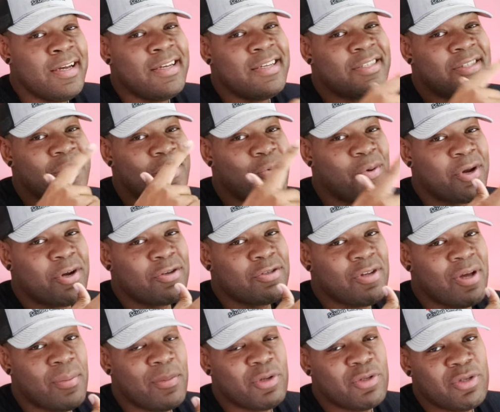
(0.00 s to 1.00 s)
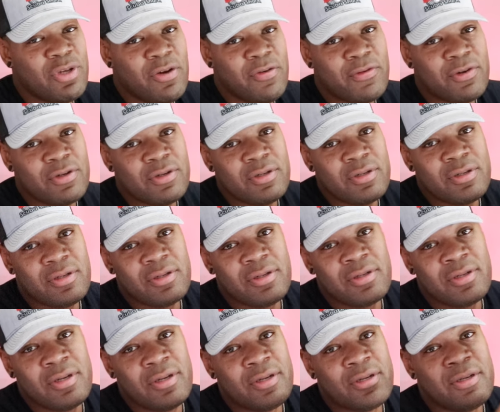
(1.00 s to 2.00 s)
So winter's almost over.
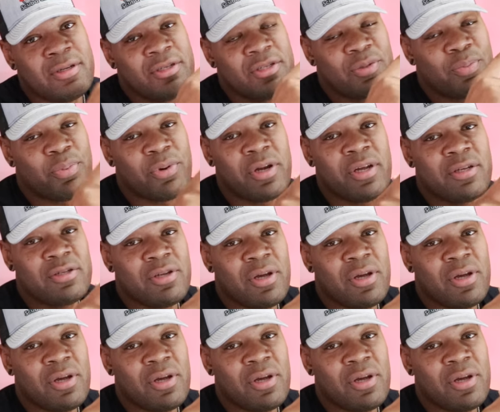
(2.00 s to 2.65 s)
Spring's